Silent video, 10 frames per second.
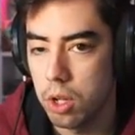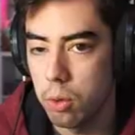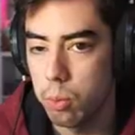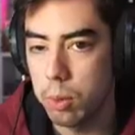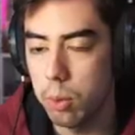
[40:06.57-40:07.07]

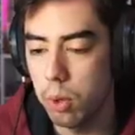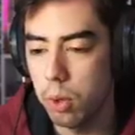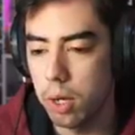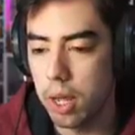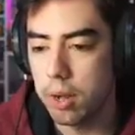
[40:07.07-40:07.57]
We
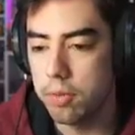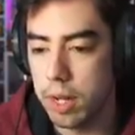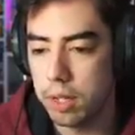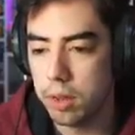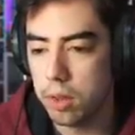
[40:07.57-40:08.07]
will
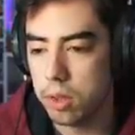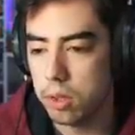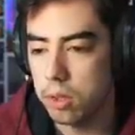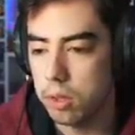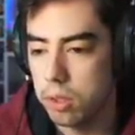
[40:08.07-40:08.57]
advance
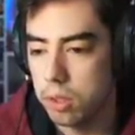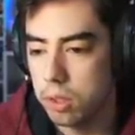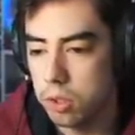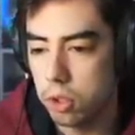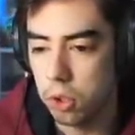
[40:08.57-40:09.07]

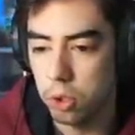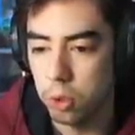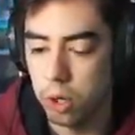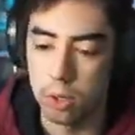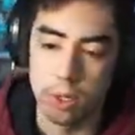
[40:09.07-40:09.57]

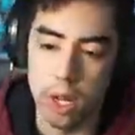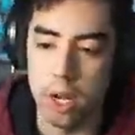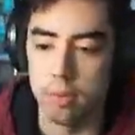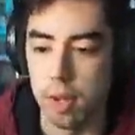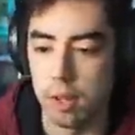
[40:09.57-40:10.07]
to, or not
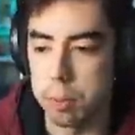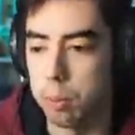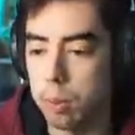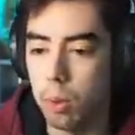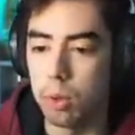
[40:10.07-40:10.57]
advance, but
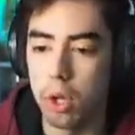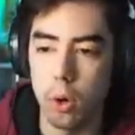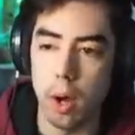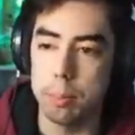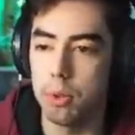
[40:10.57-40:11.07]
we will go
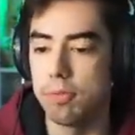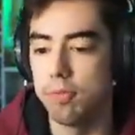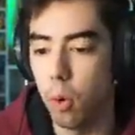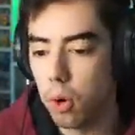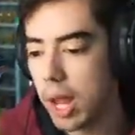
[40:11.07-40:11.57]
up to
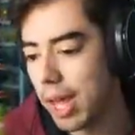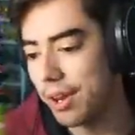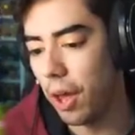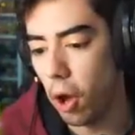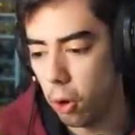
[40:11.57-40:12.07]
4
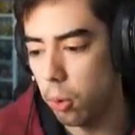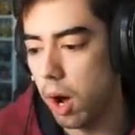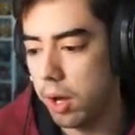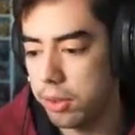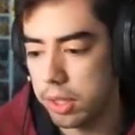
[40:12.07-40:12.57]
and 0
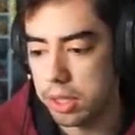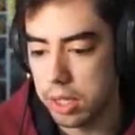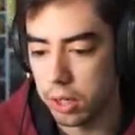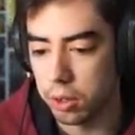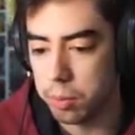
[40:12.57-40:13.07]
on the
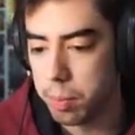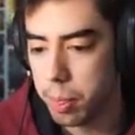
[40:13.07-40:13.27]
year.